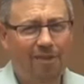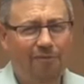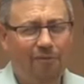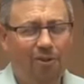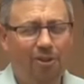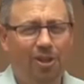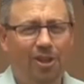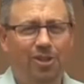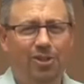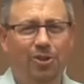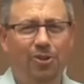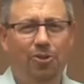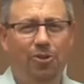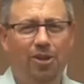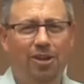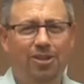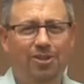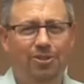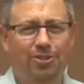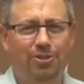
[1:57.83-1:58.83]
life only
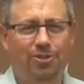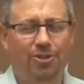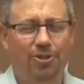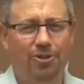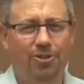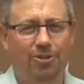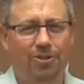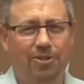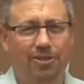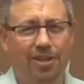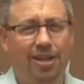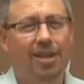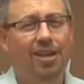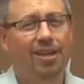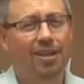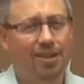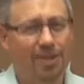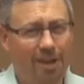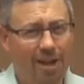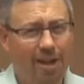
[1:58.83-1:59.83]
two things are
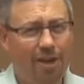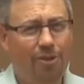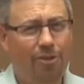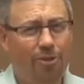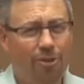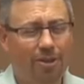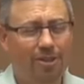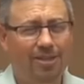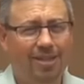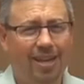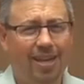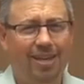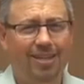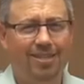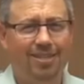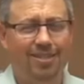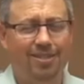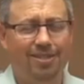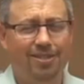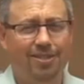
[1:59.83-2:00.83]
certain death and
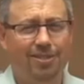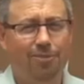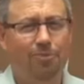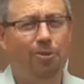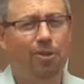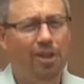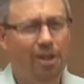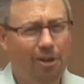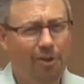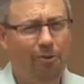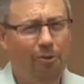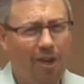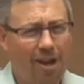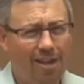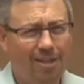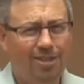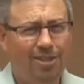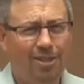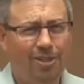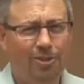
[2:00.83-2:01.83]
taxes well in a
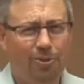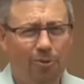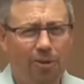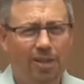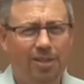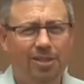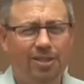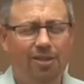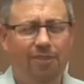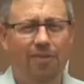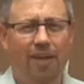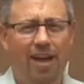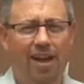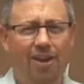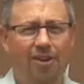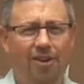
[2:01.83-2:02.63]
crazy twist